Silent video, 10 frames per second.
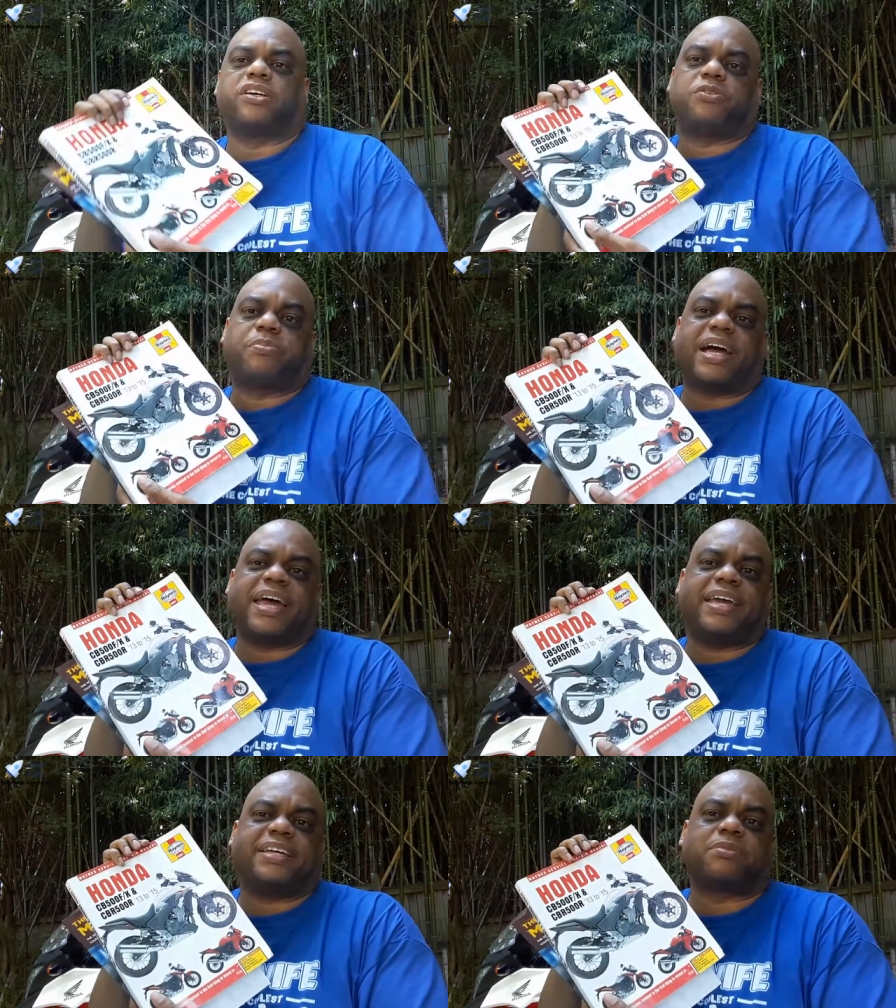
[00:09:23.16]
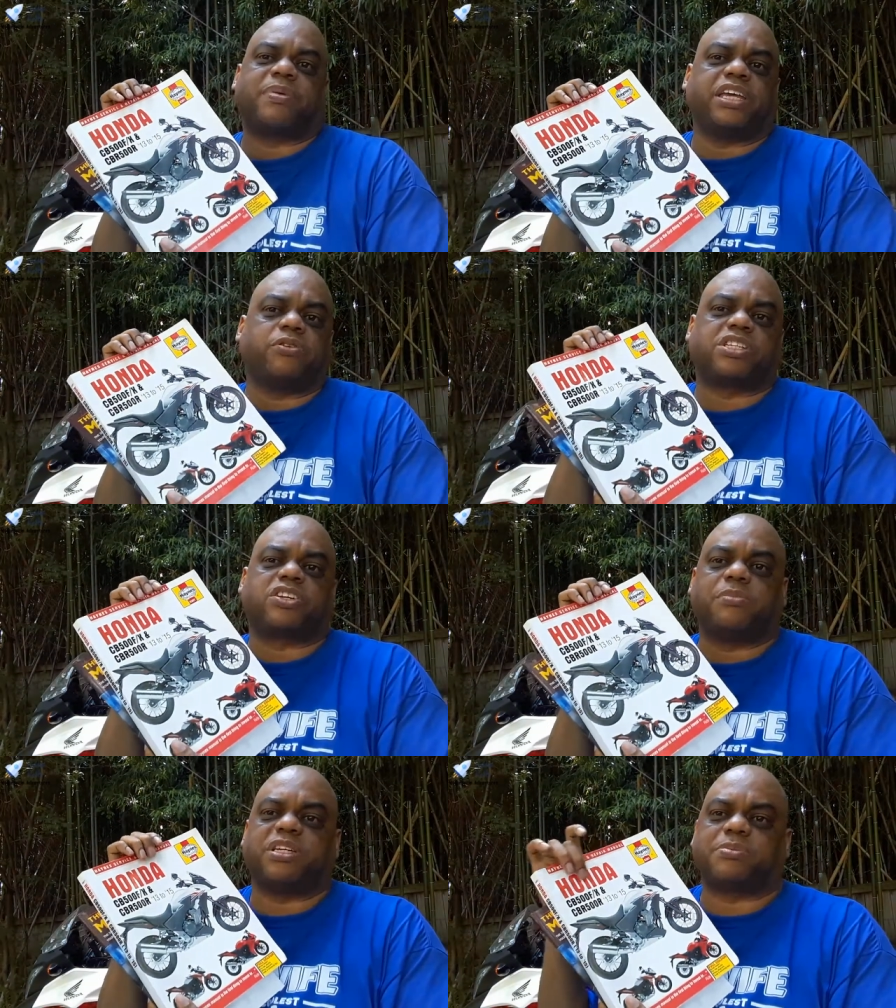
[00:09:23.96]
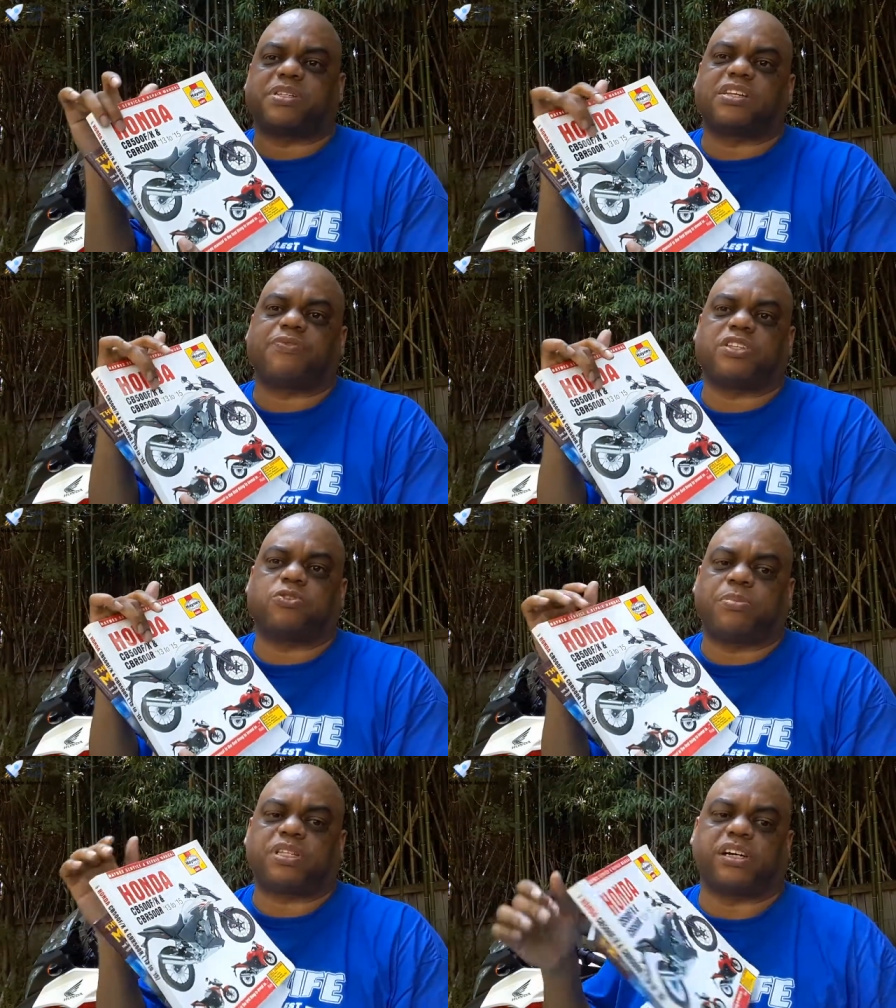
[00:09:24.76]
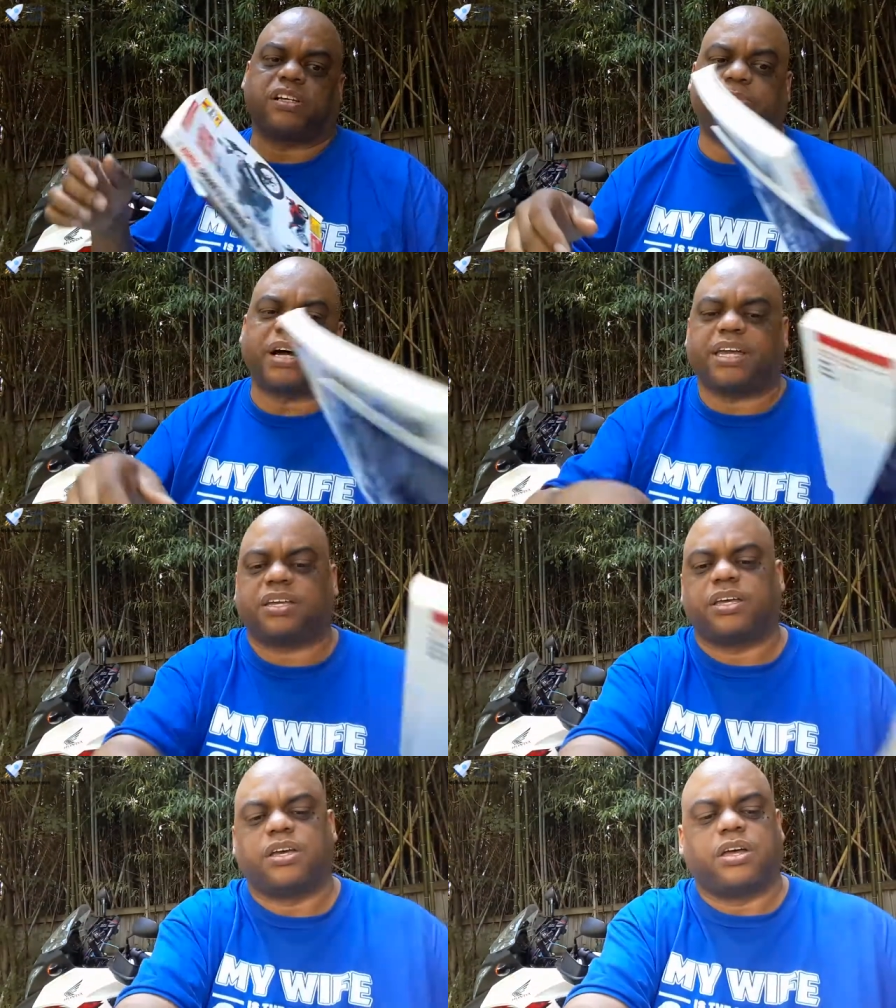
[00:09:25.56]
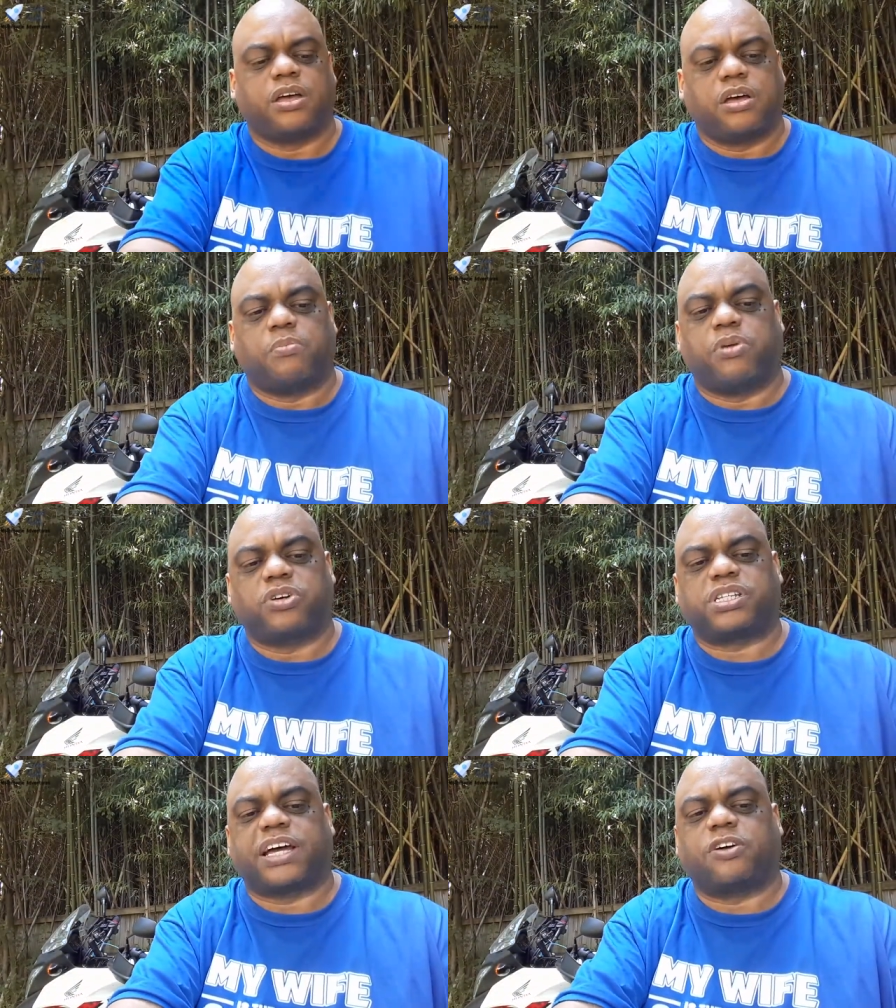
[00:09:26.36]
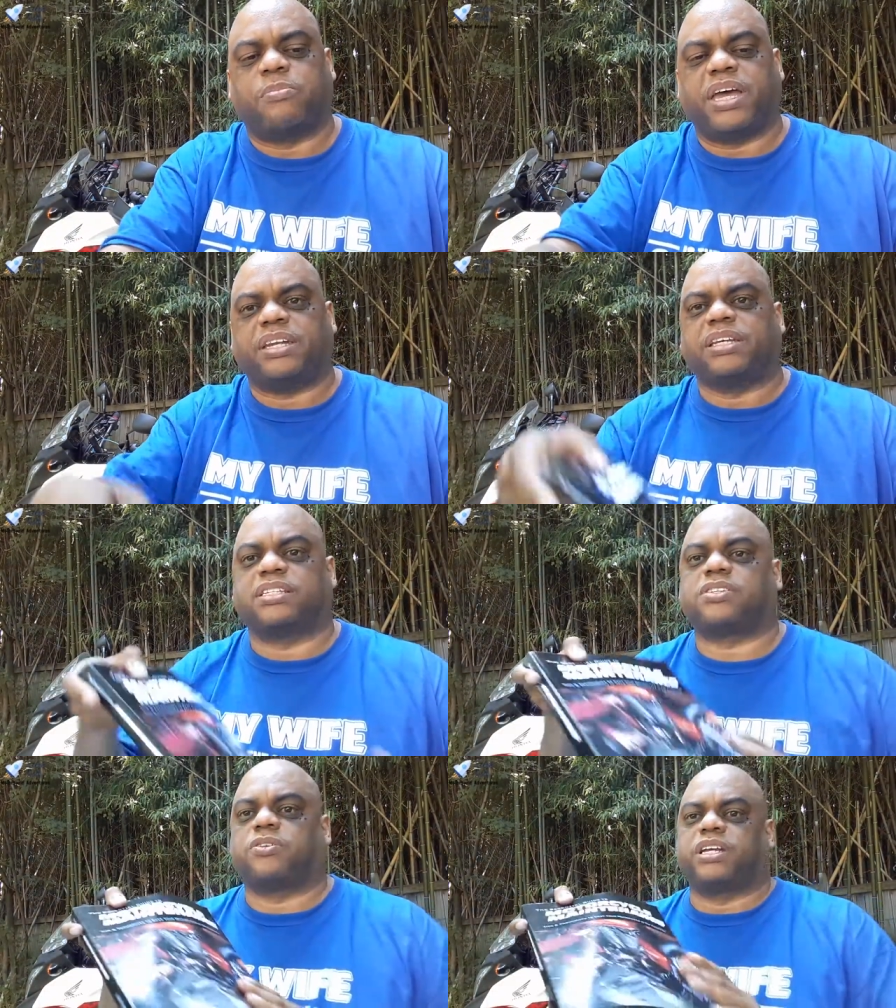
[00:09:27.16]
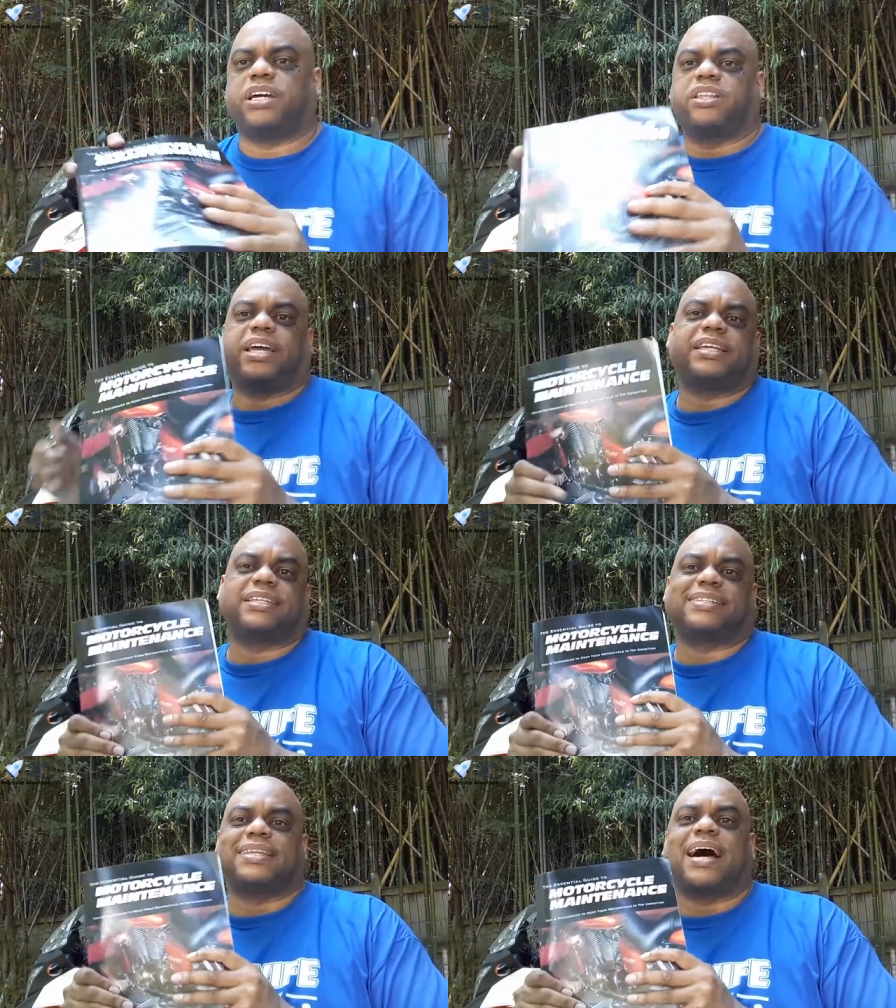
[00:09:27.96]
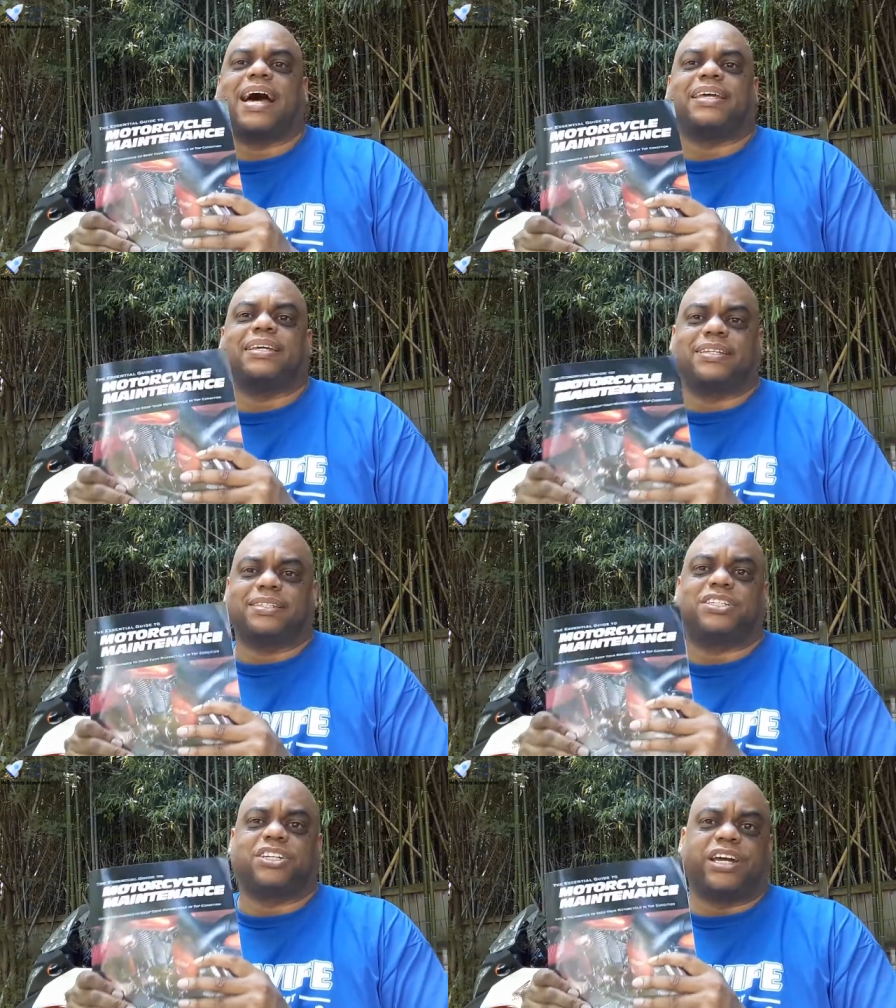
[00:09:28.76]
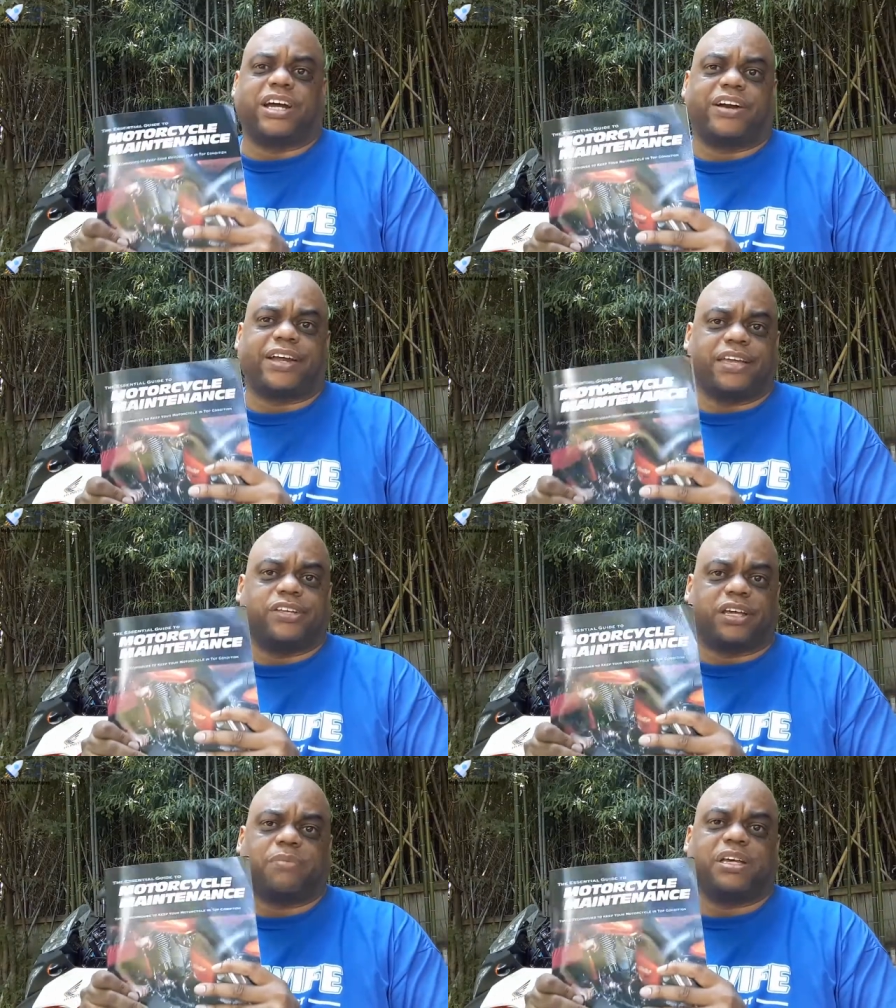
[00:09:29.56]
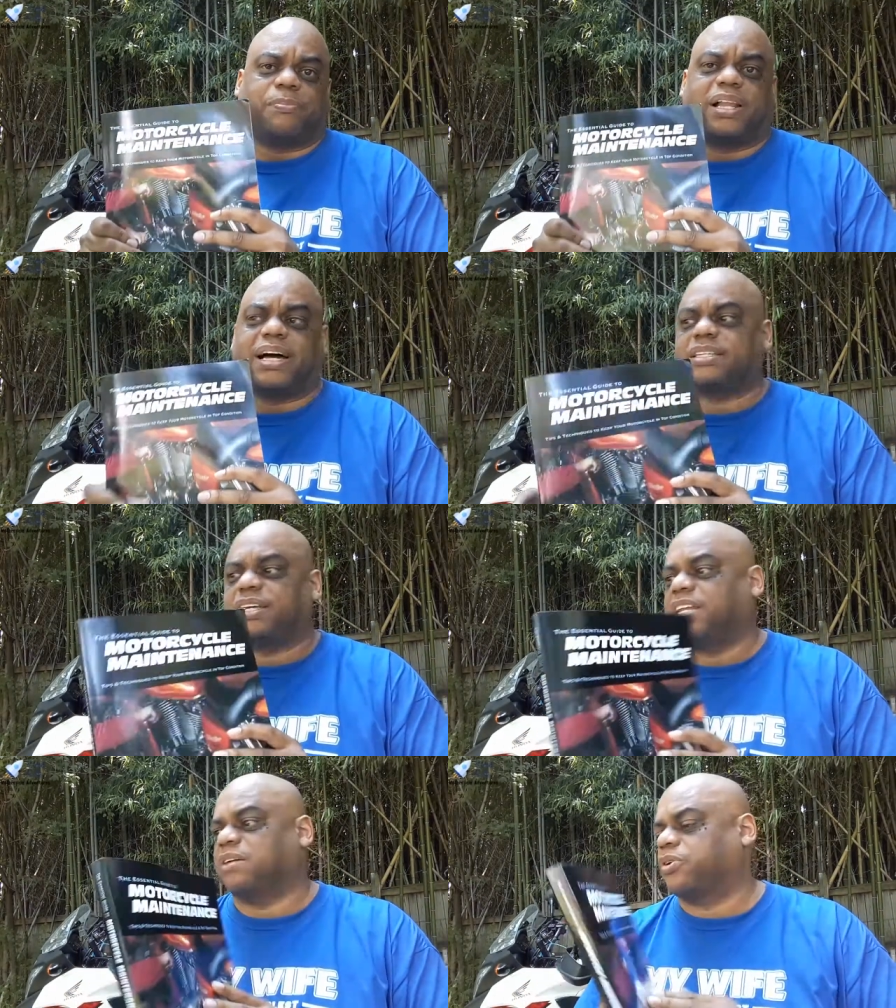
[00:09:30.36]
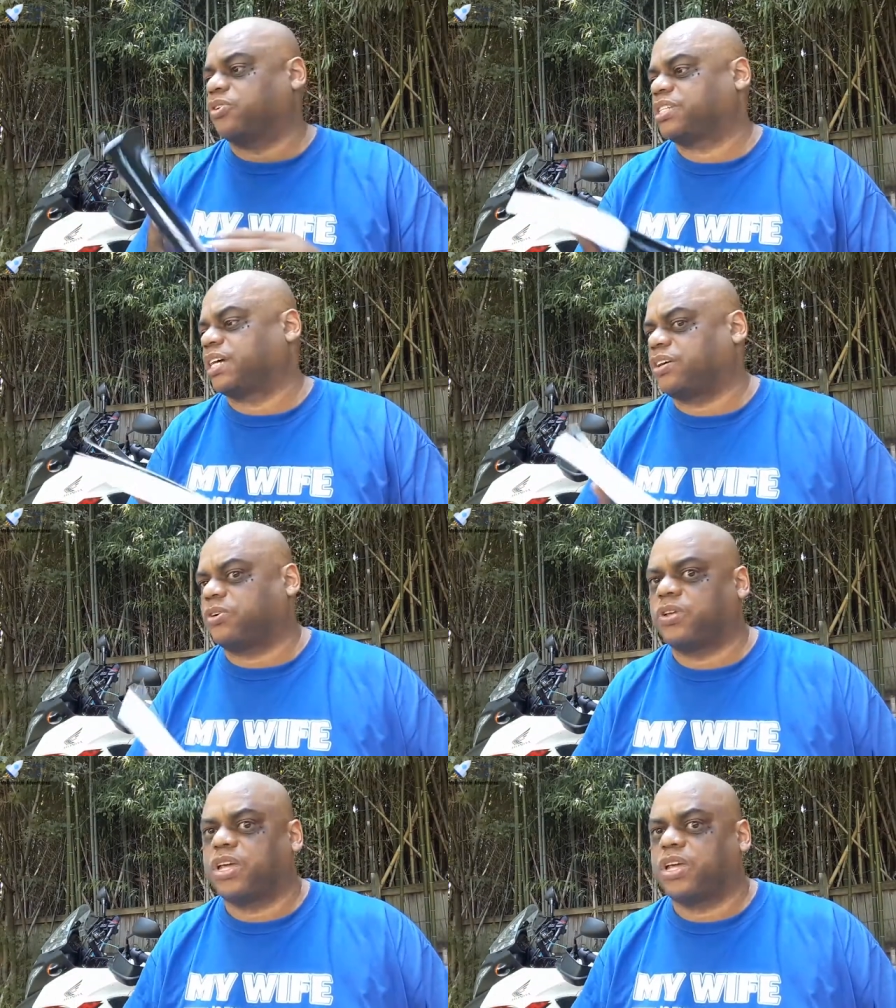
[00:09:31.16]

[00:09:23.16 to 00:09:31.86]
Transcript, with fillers: You buy a Haynes manual, it's going to be specific to a particular bike. Motorcycle maintenance, on the other hand, is not. It is generic and it can be applied to any motorcycle.